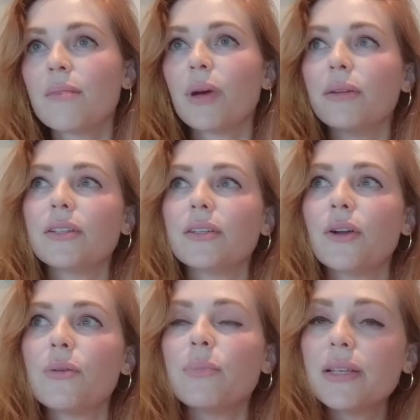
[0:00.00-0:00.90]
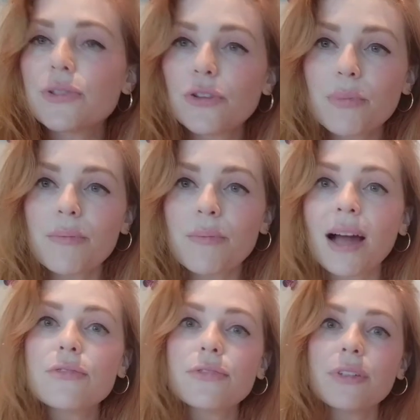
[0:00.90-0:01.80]
But, you know, be super
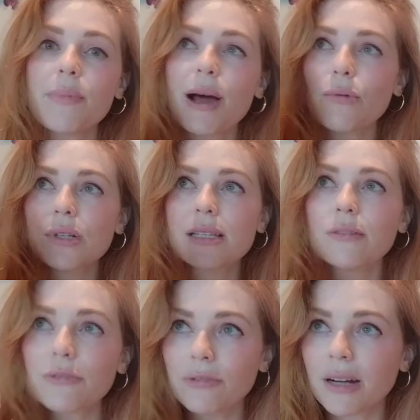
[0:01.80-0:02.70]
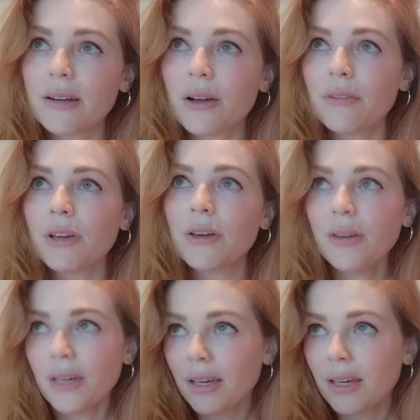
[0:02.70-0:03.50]
mindful about what's in front of you,